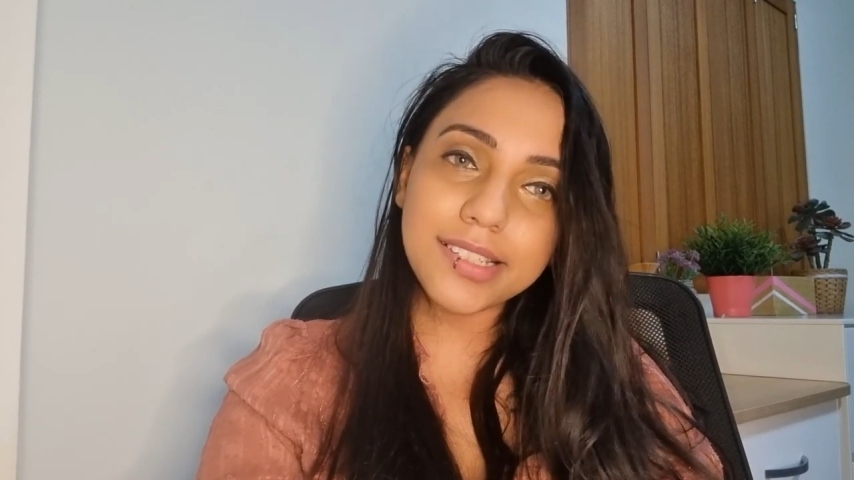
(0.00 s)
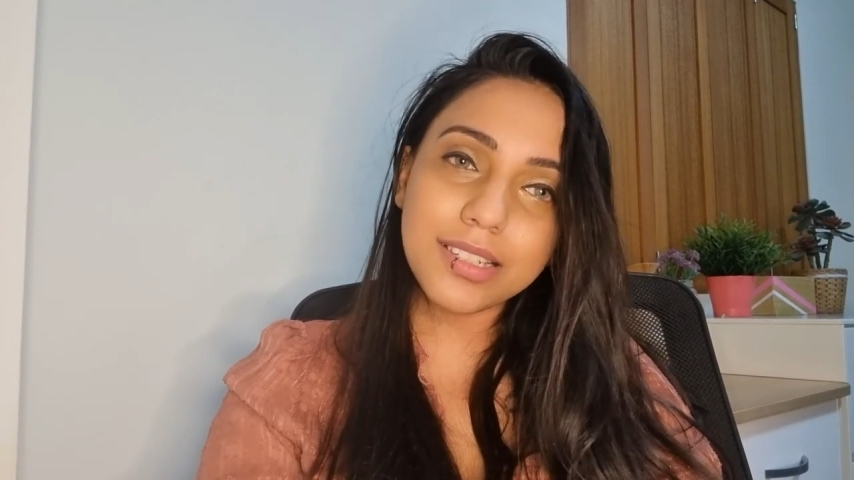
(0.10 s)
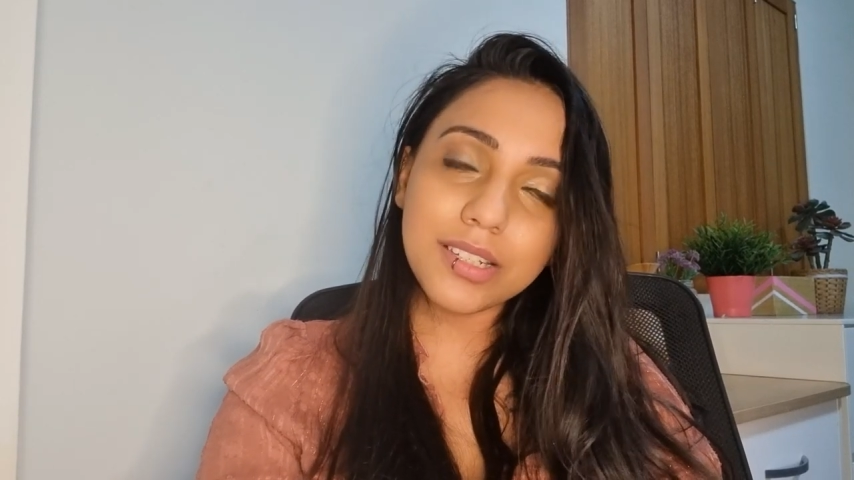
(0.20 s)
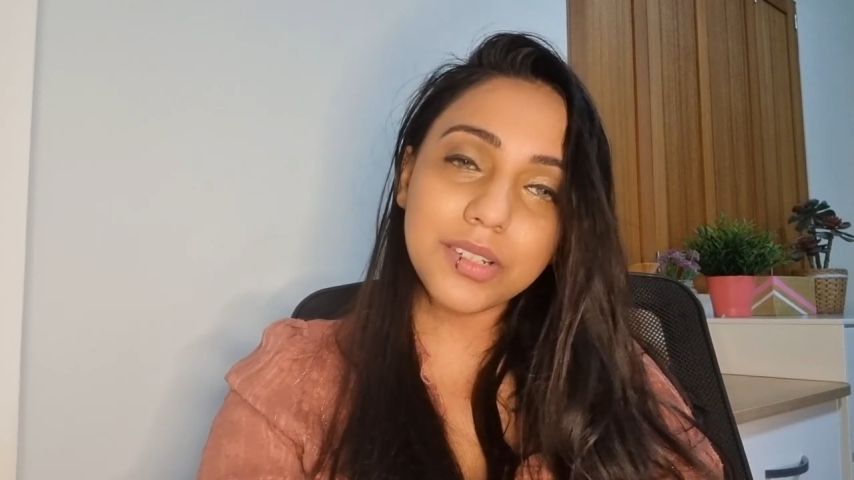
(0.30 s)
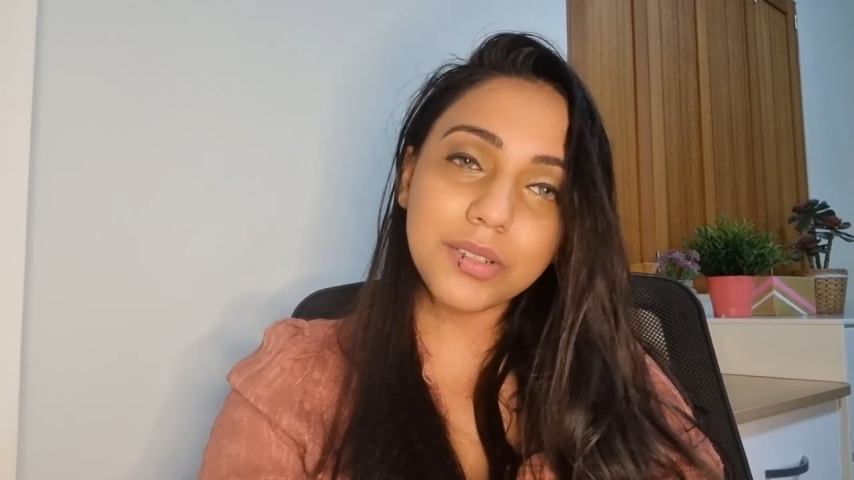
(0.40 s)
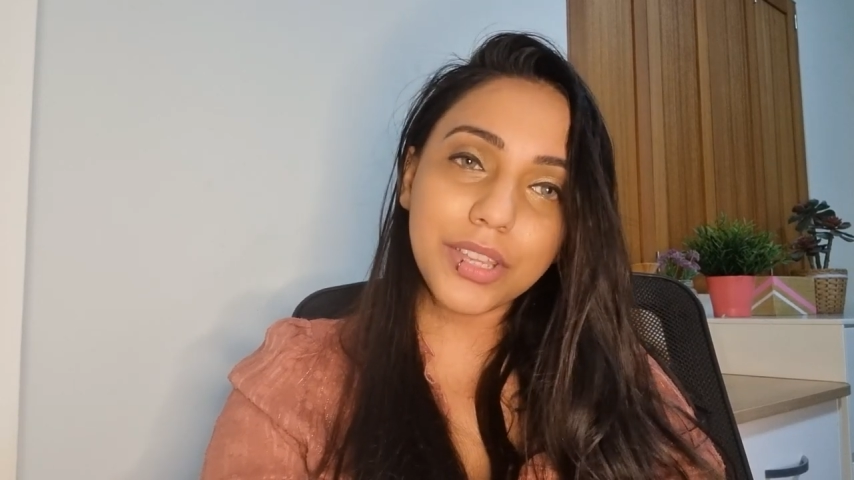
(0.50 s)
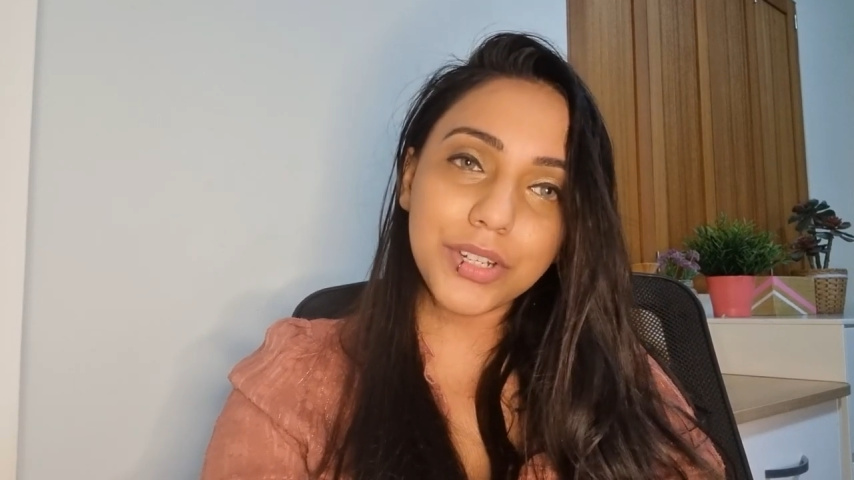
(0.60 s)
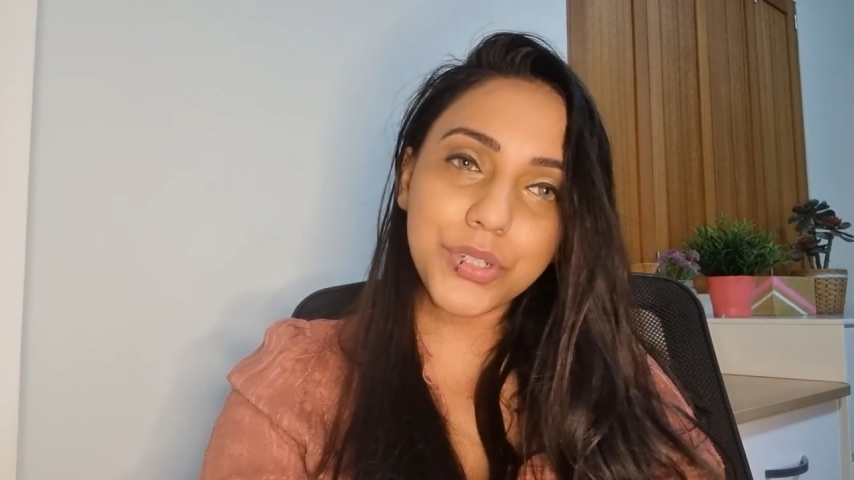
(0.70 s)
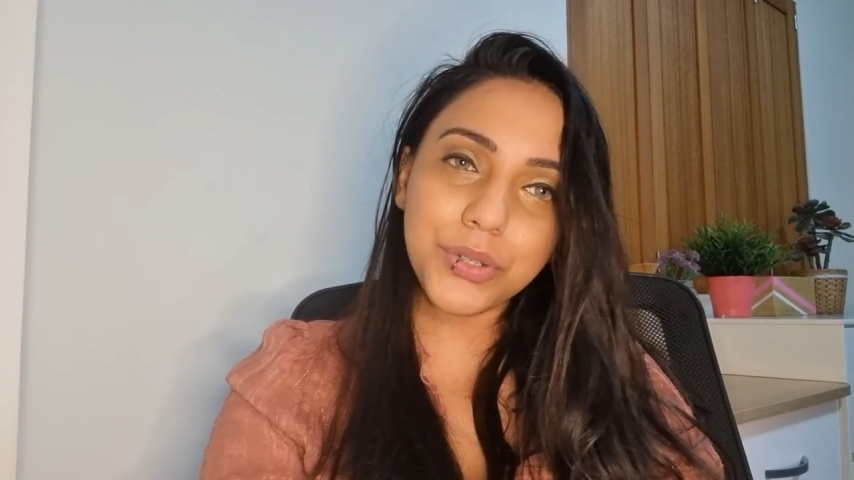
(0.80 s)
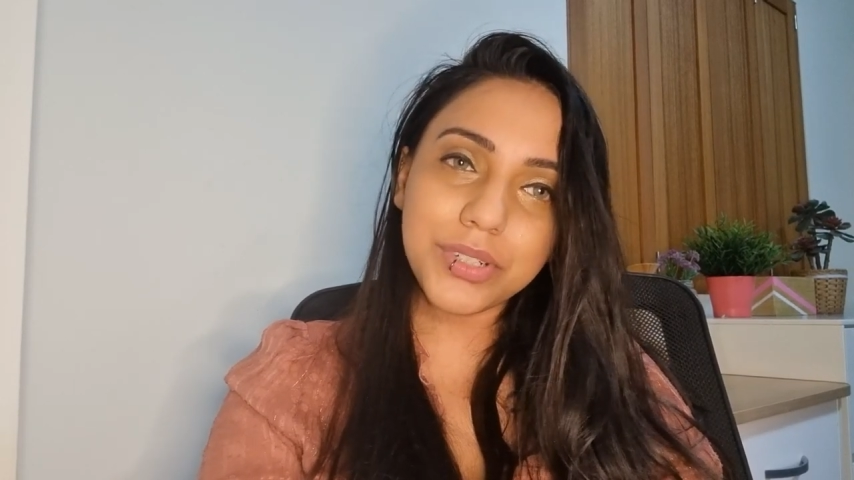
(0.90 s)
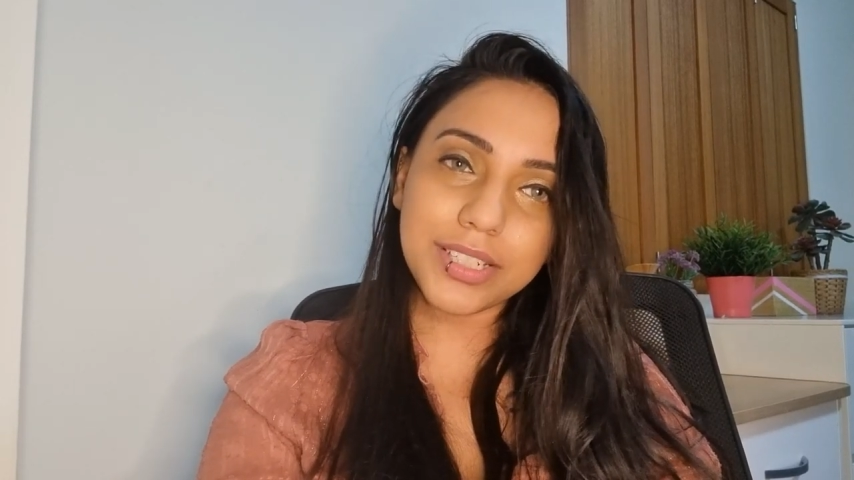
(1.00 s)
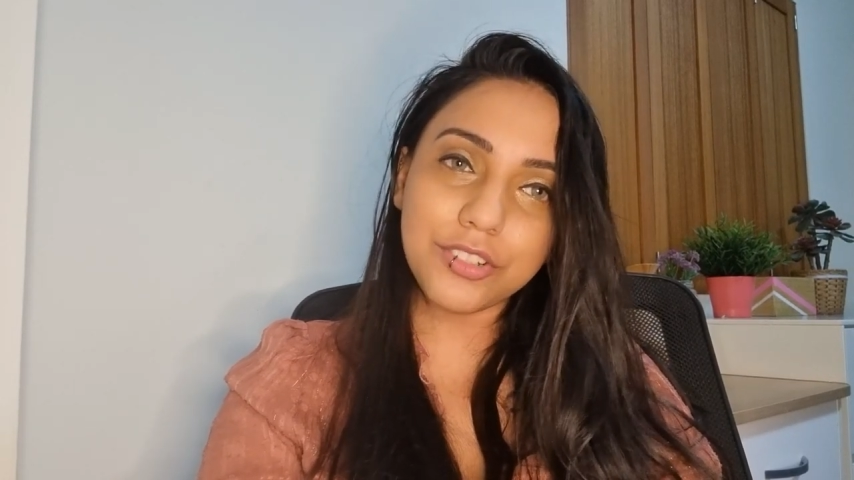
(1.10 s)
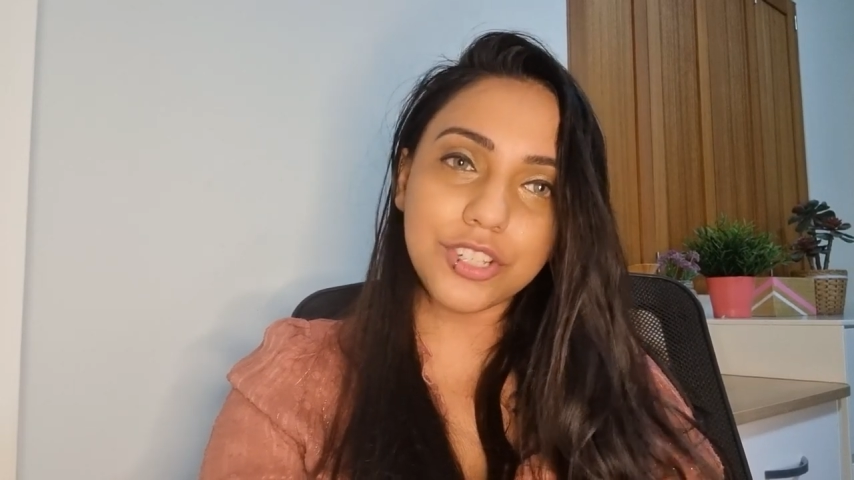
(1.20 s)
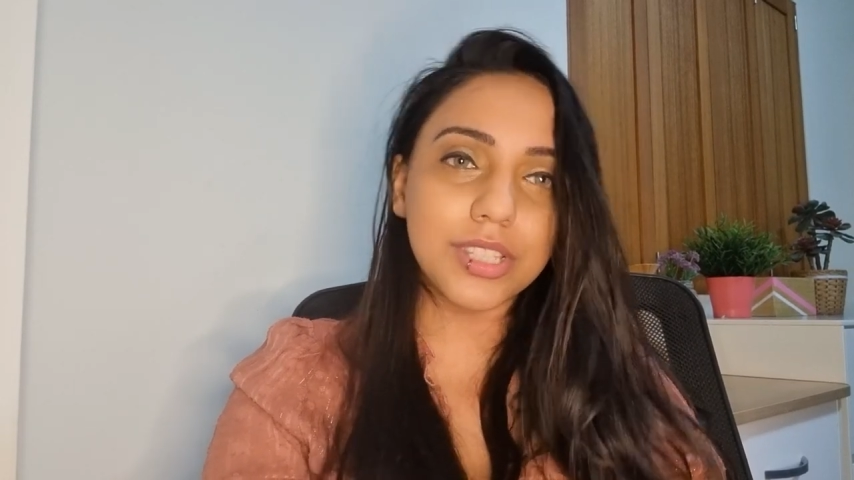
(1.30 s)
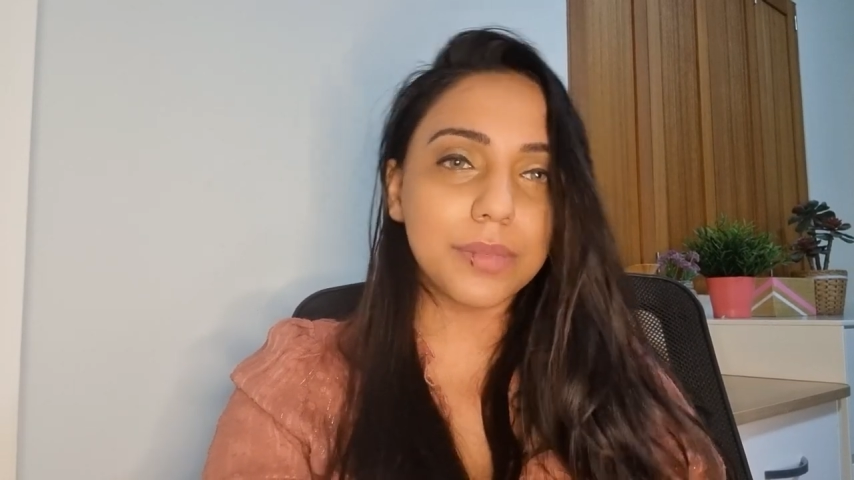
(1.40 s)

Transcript: didn't do their due diligence